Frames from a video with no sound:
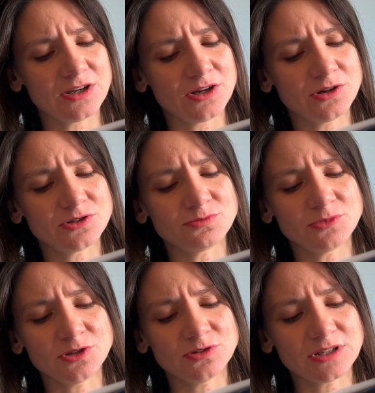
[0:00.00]
whose
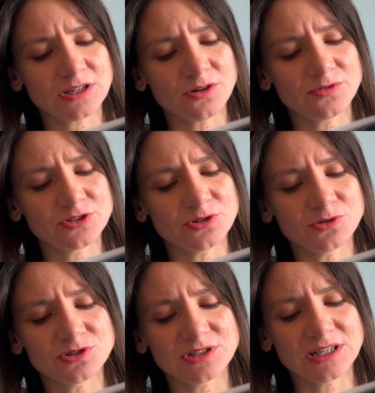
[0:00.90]
music offers soldiers
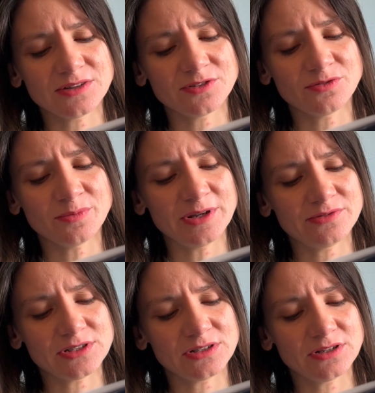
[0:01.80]
a gift of oblivion.